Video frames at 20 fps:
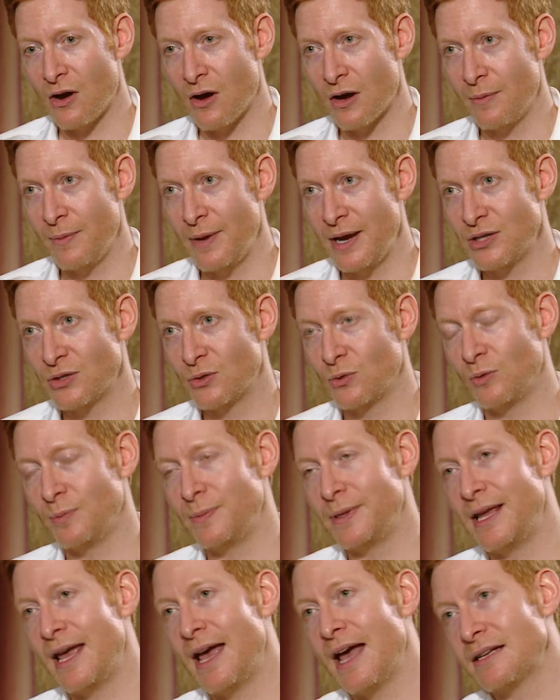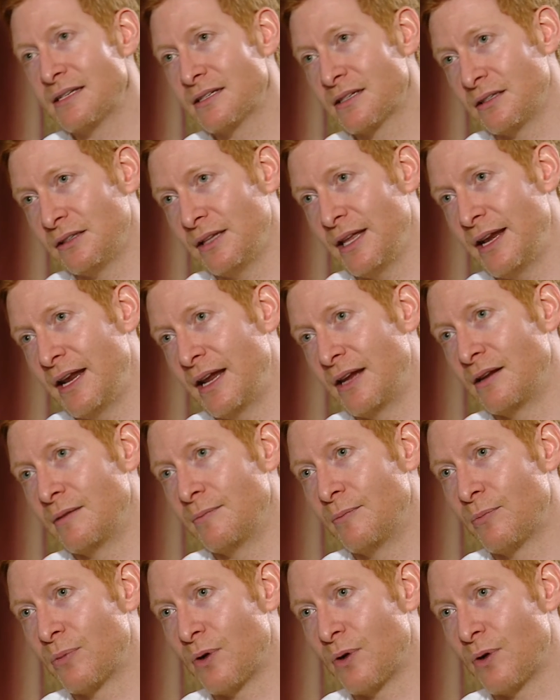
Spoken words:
automation will be escalating